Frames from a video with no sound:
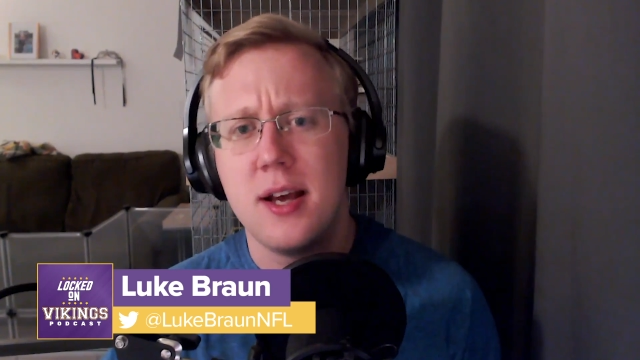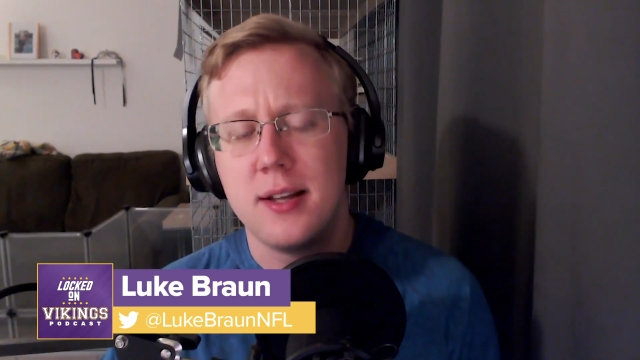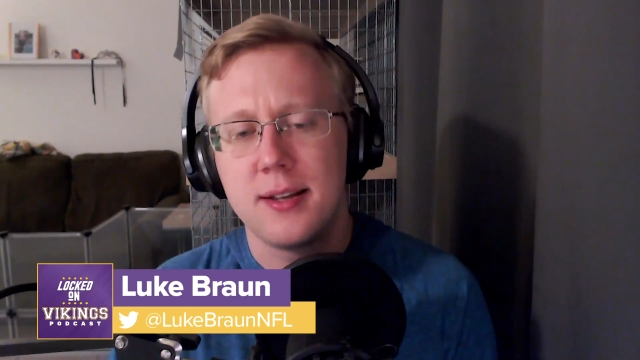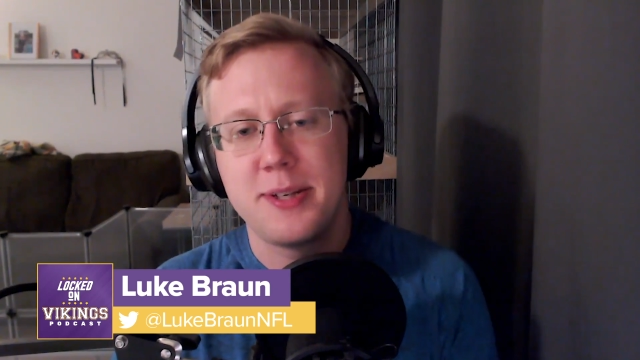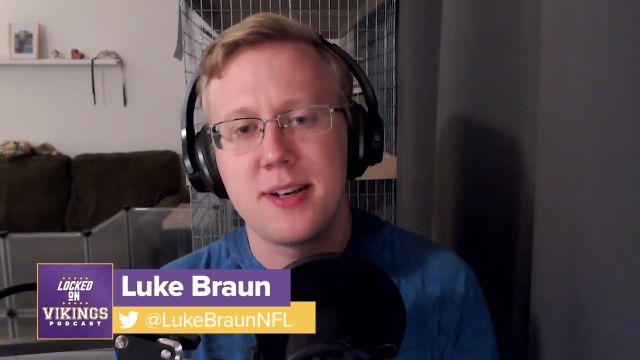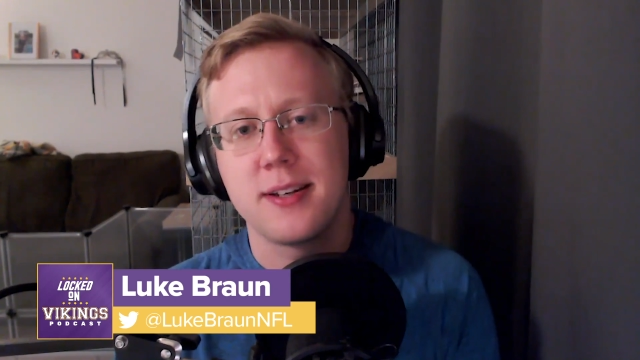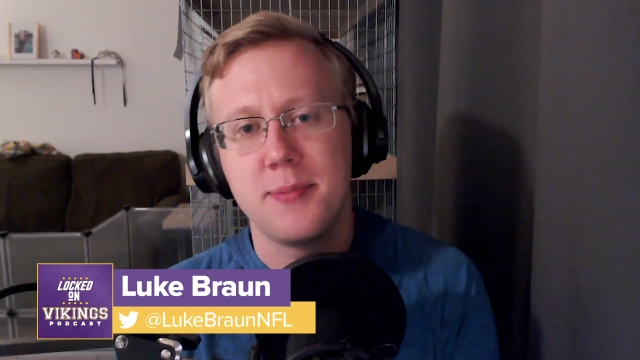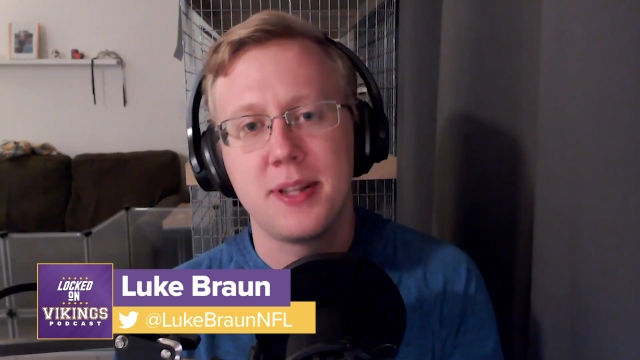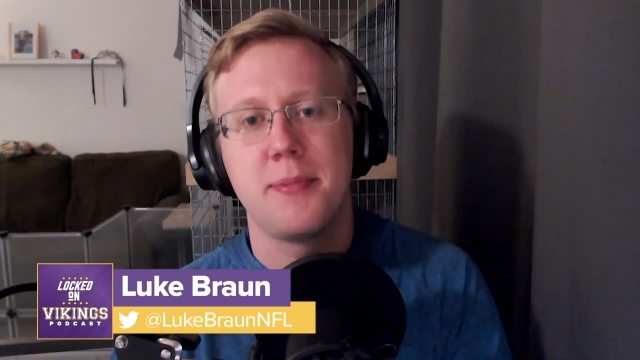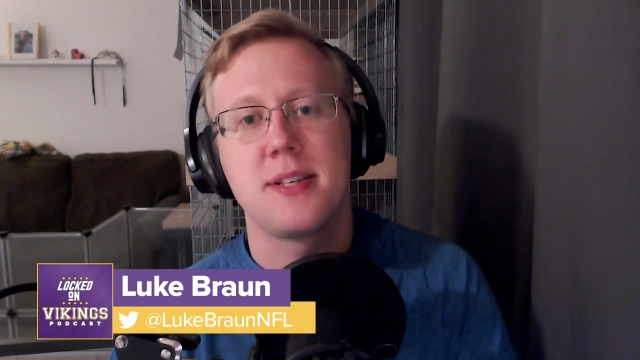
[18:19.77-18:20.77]
let me talk to you
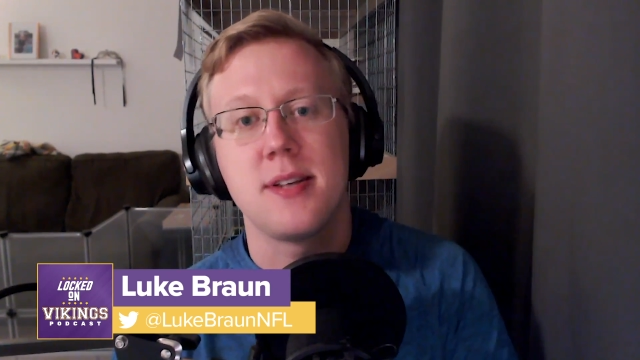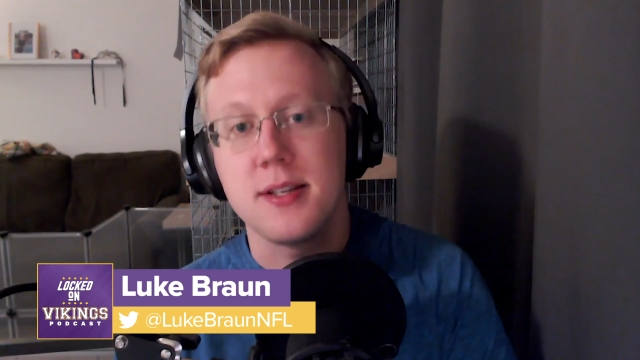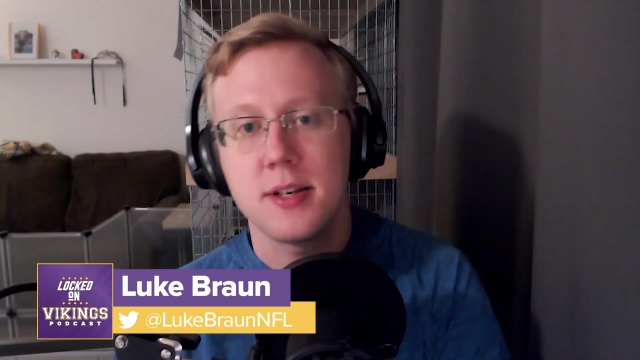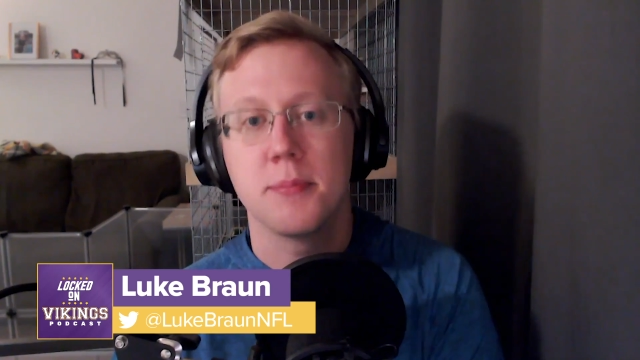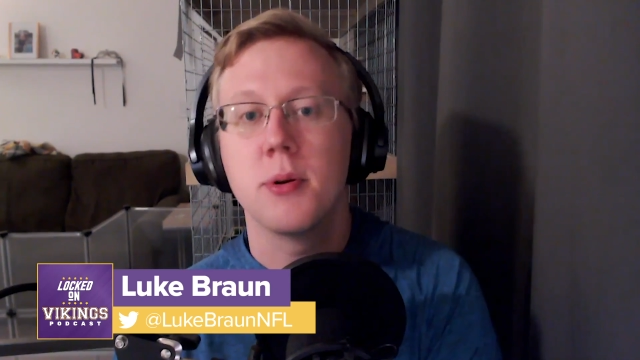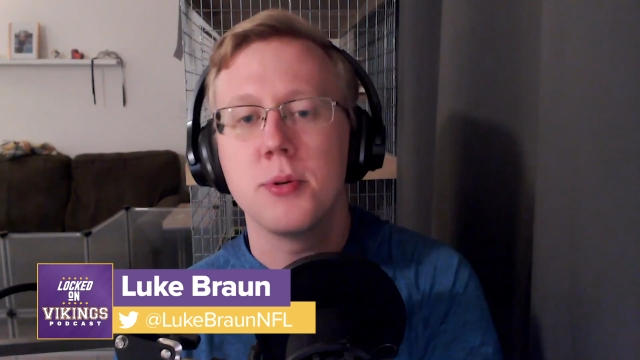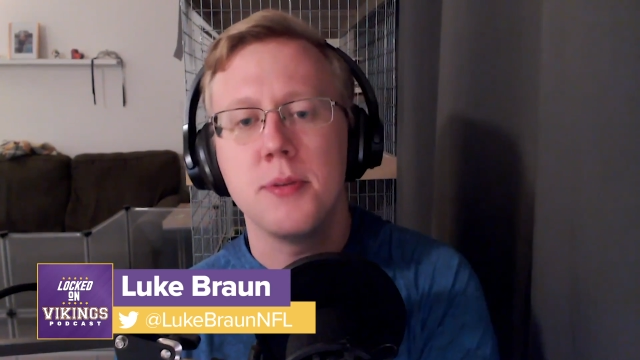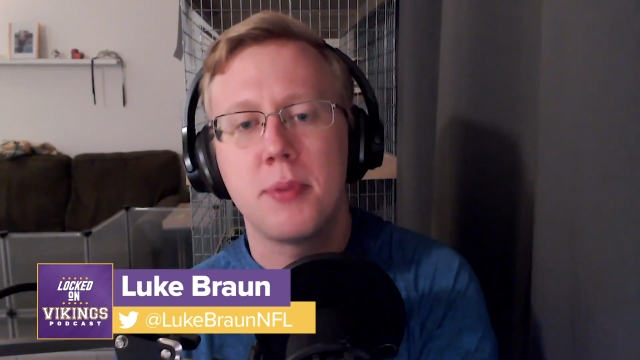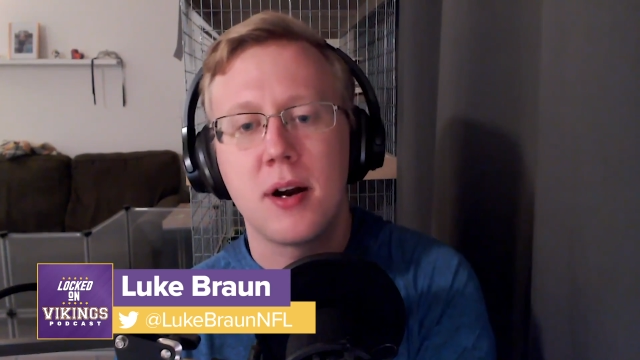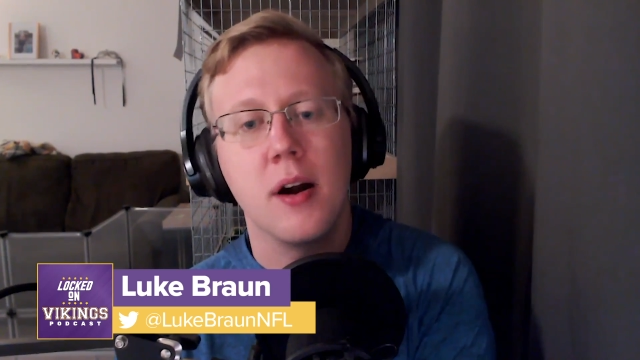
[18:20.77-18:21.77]
about the best tasting protein
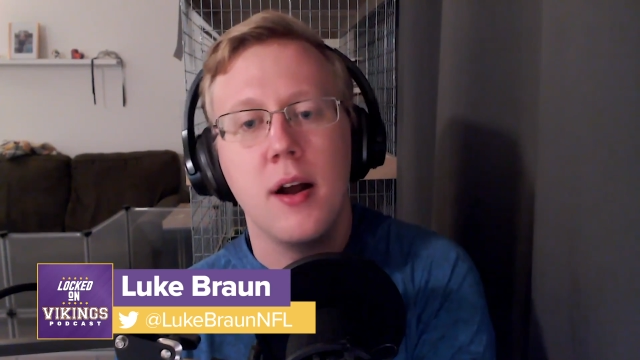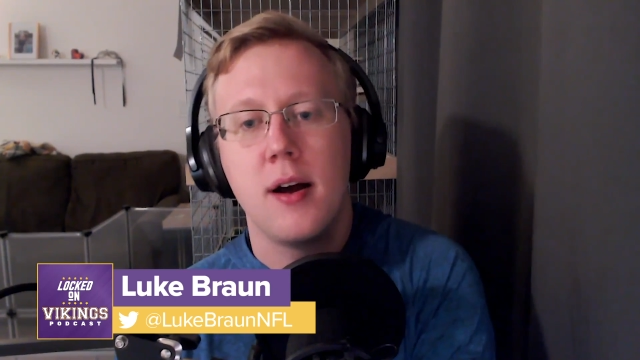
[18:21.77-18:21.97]
bar